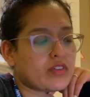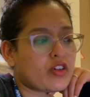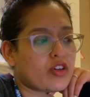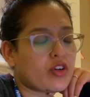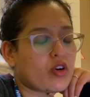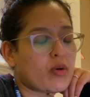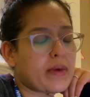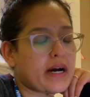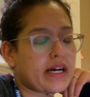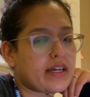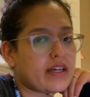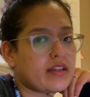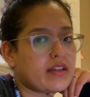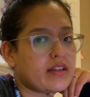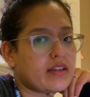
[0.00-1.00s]
going to go back
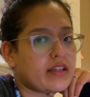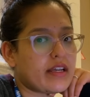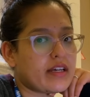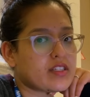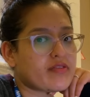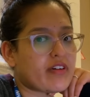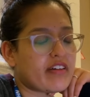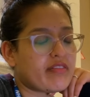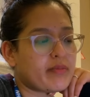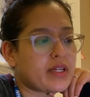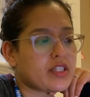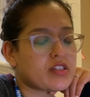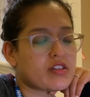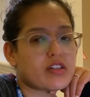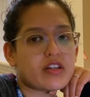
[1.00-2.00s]
in the next 5 minutes
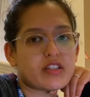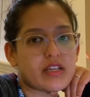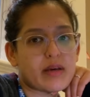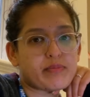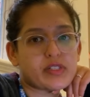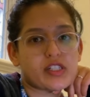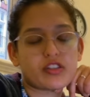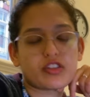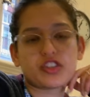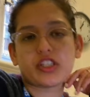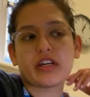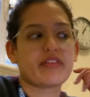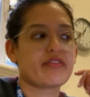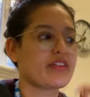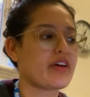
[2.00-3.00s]
to the reception to check
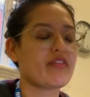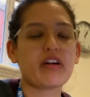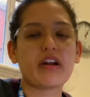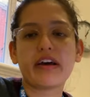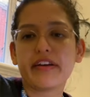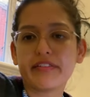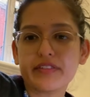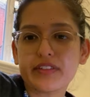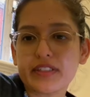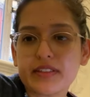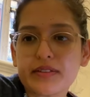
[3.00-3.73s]
if they've arrived.